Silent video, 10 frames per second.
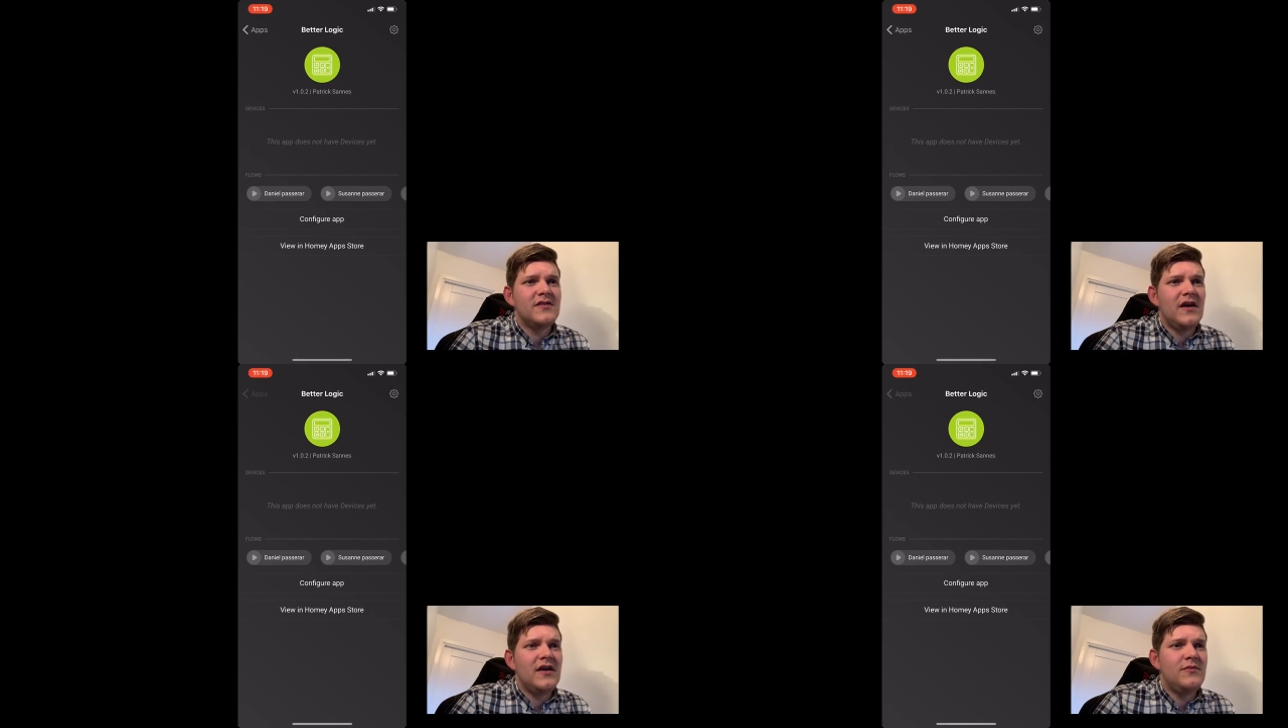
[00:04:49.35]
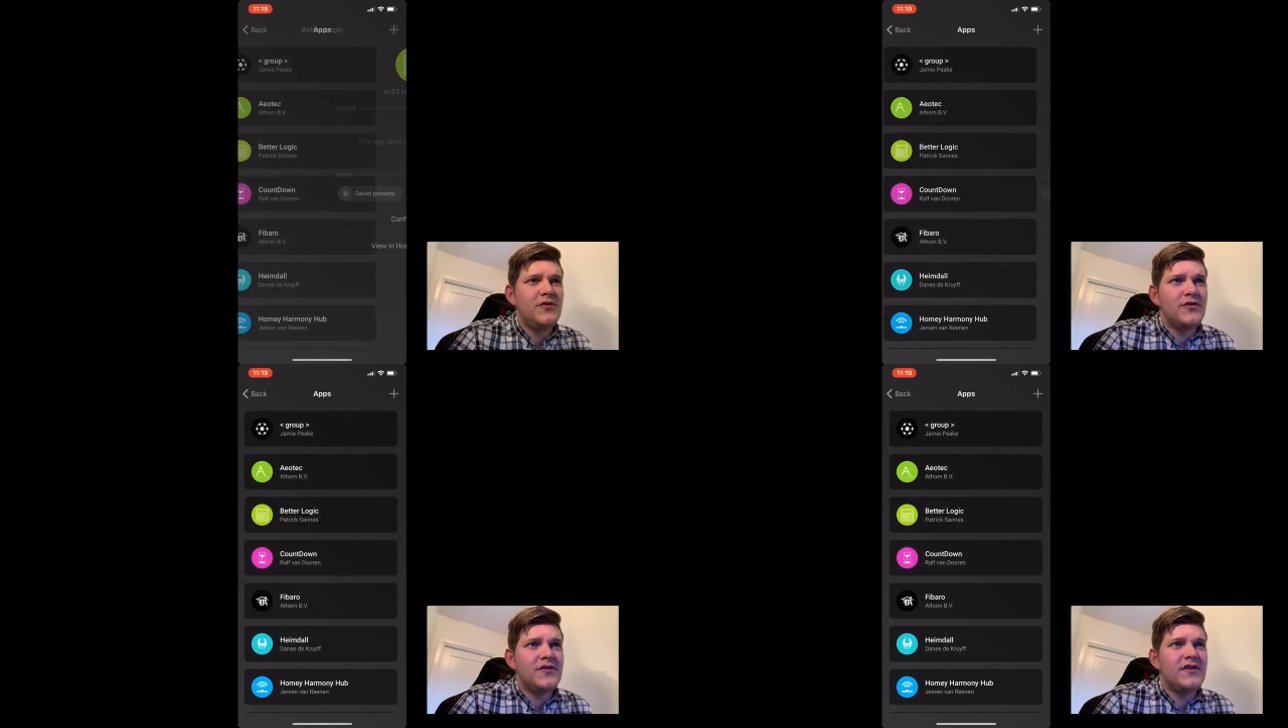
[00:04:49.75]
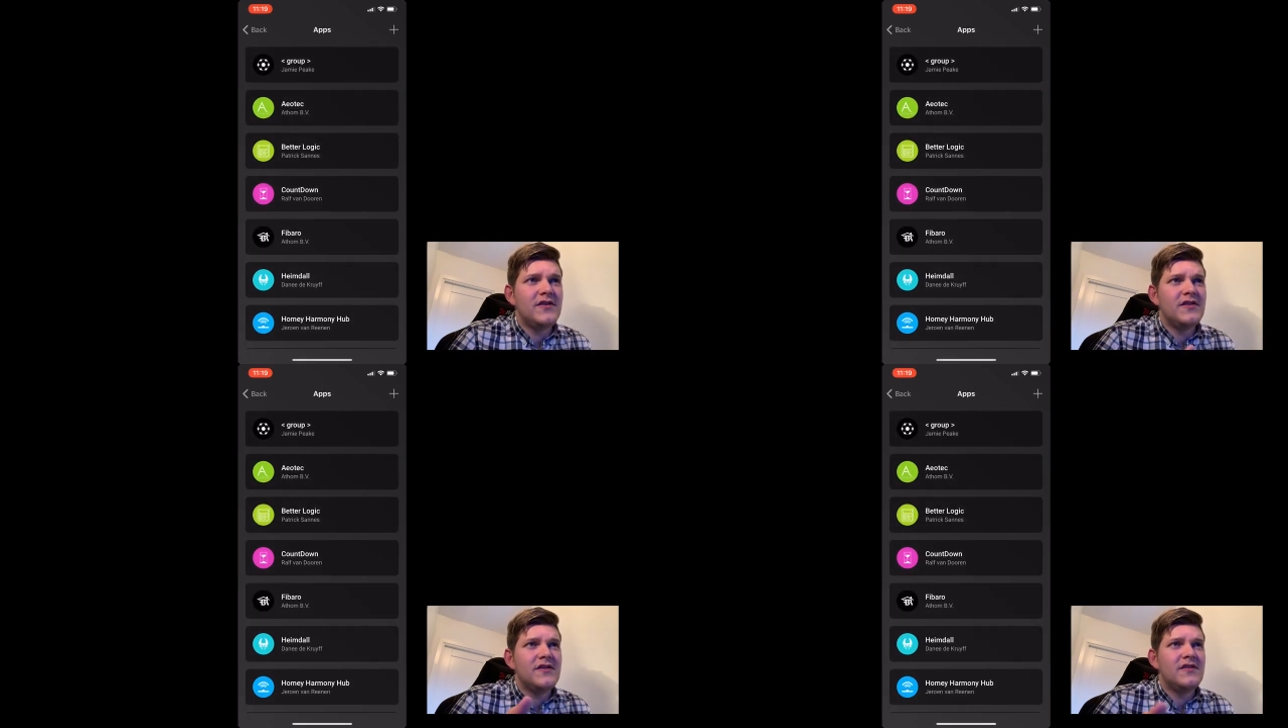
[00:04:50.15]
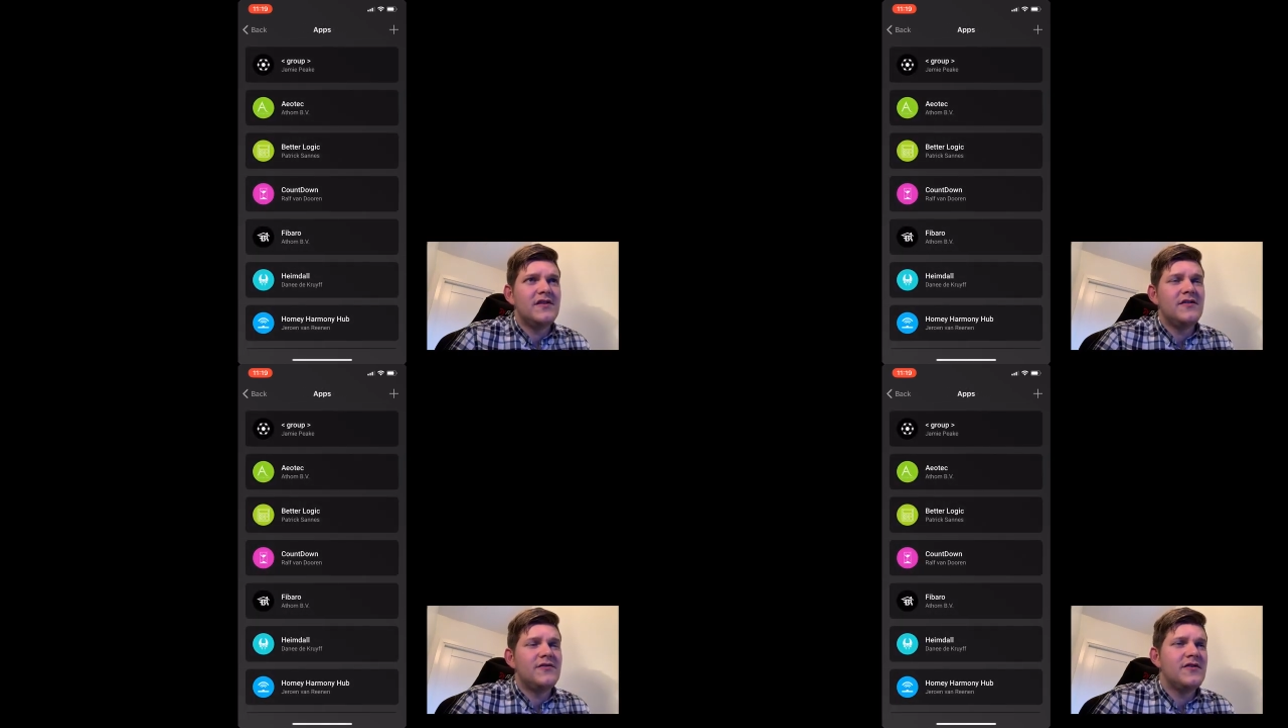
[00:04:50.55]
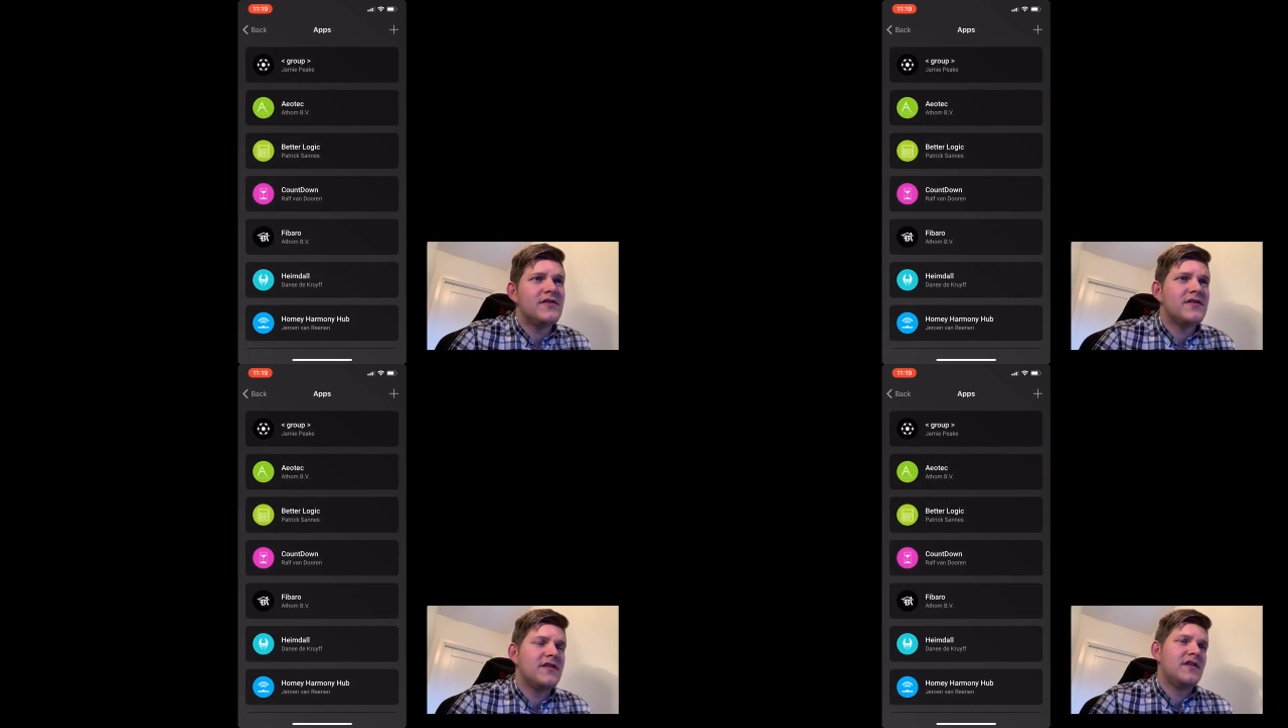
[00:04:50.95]
I'm using in different
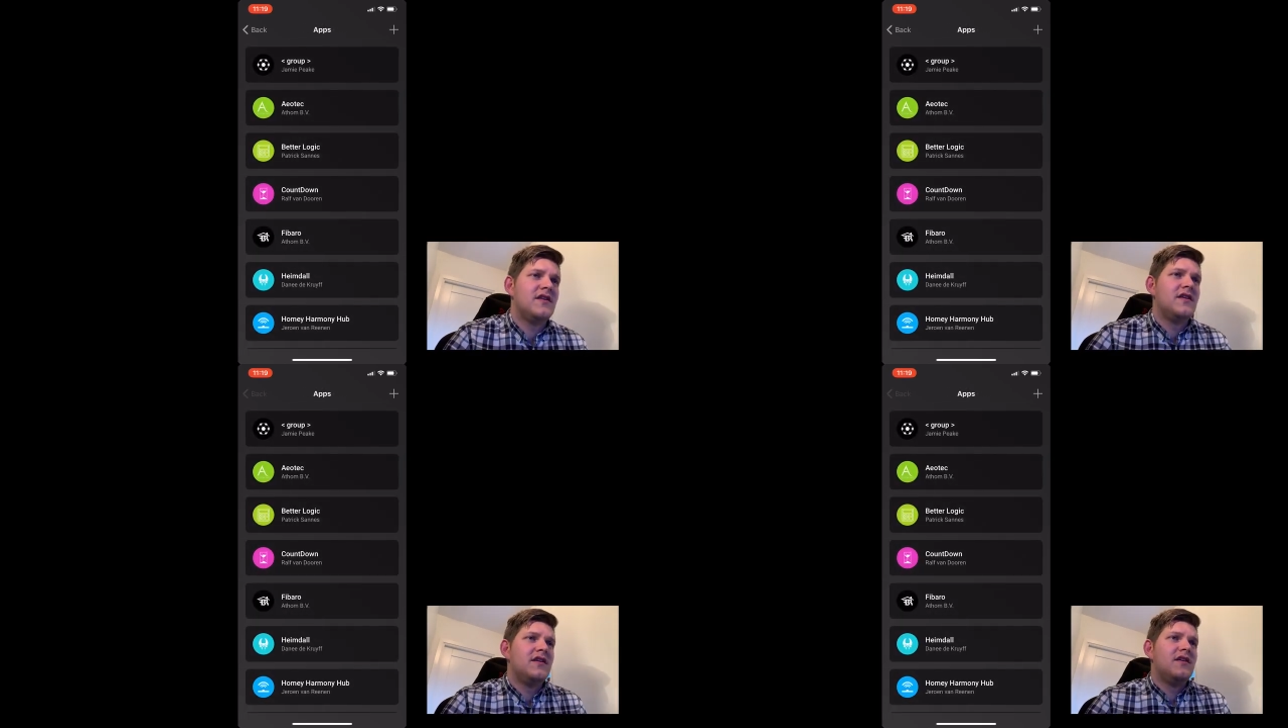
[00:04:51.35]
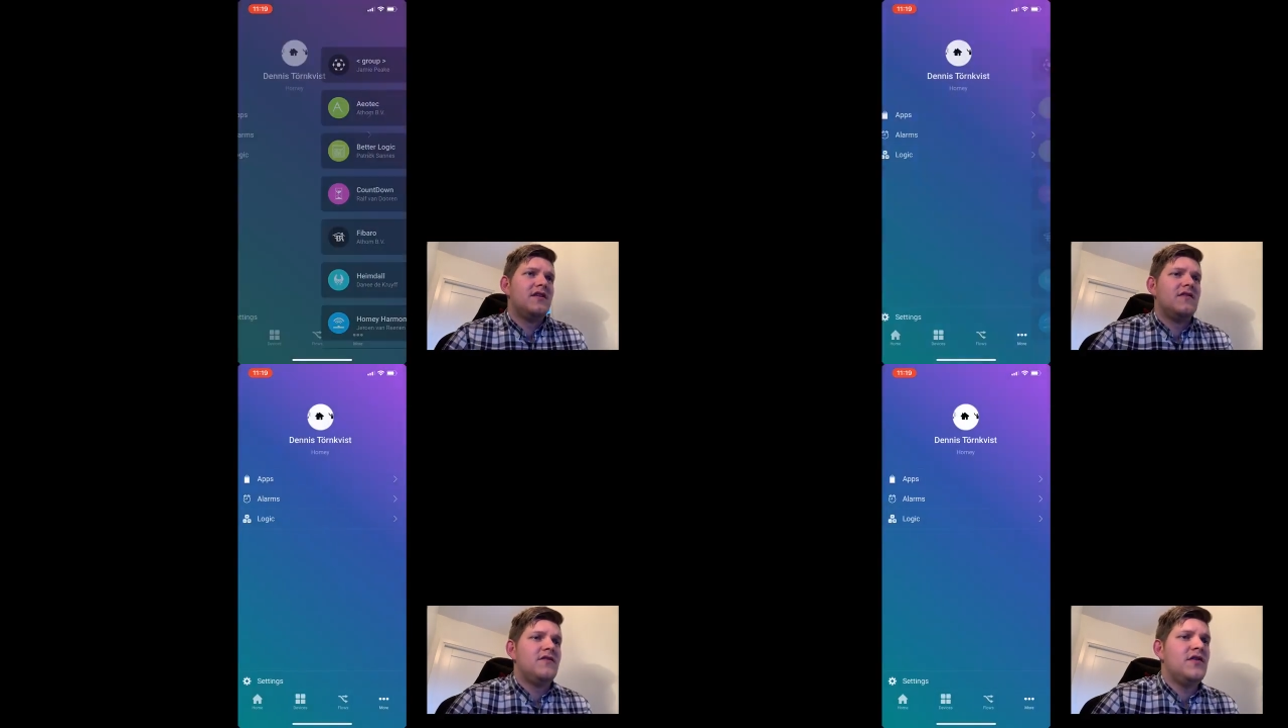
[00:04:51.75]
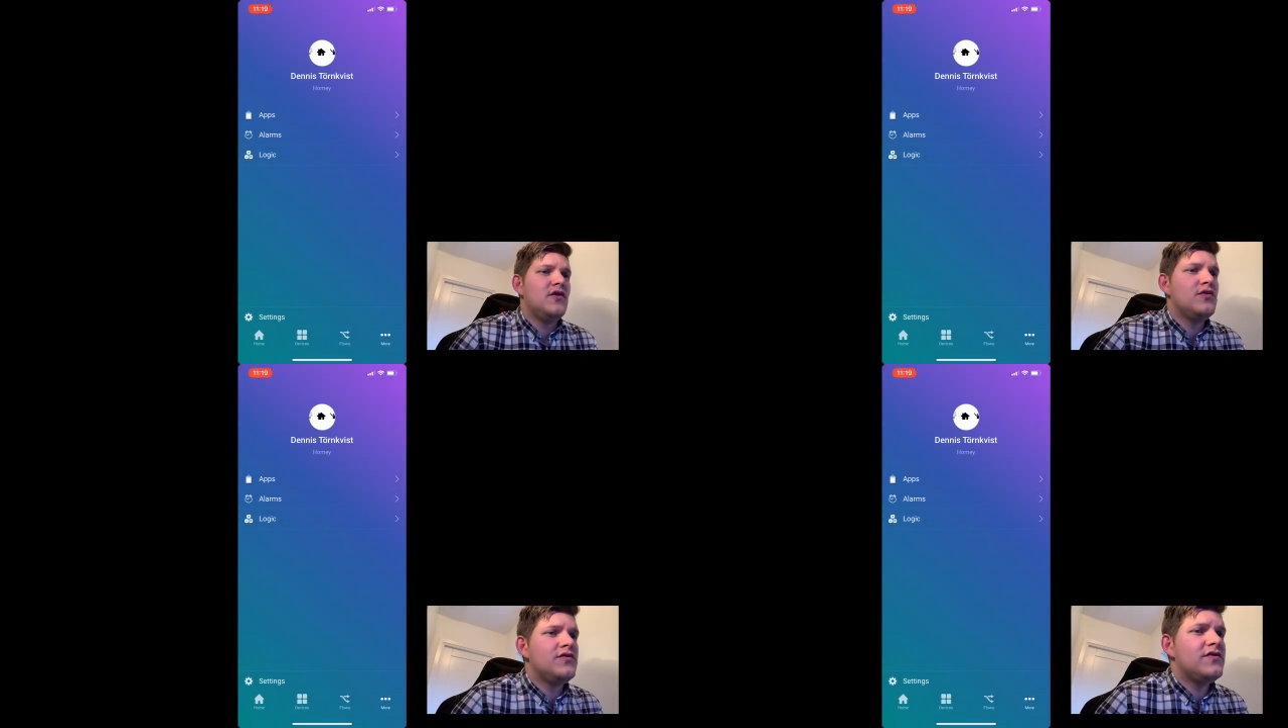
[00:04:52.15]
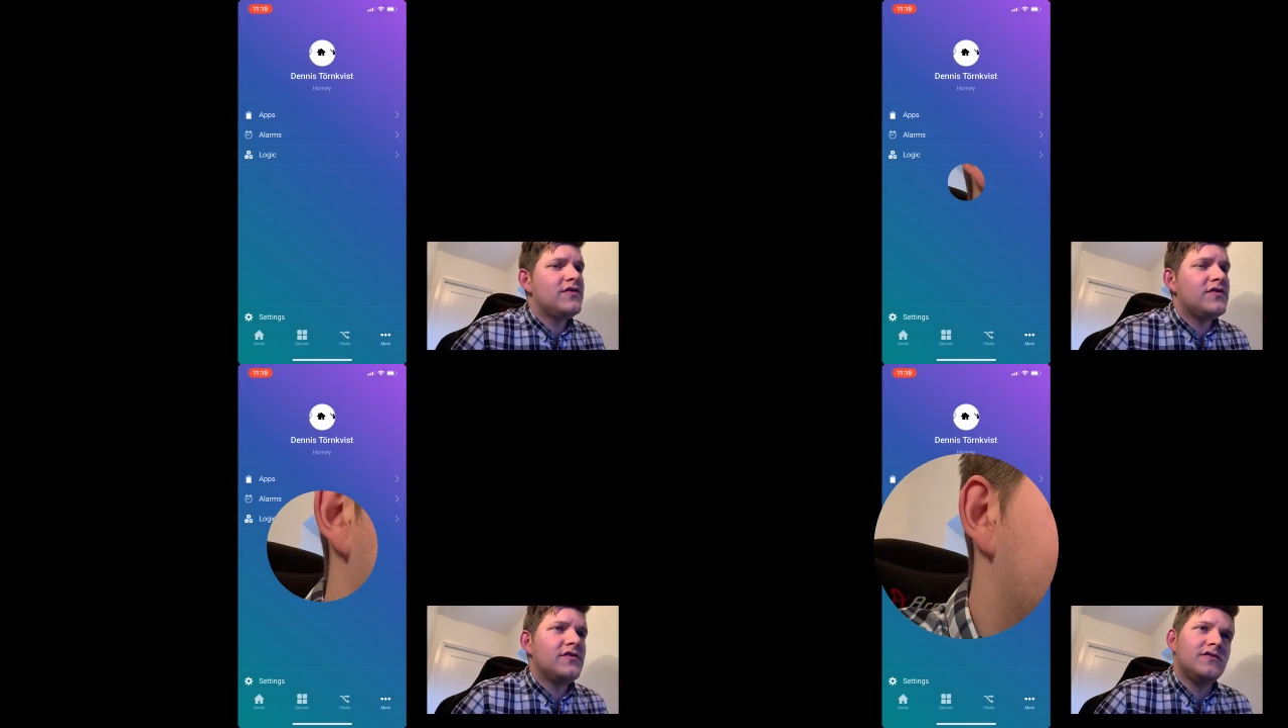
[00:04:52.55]
flows.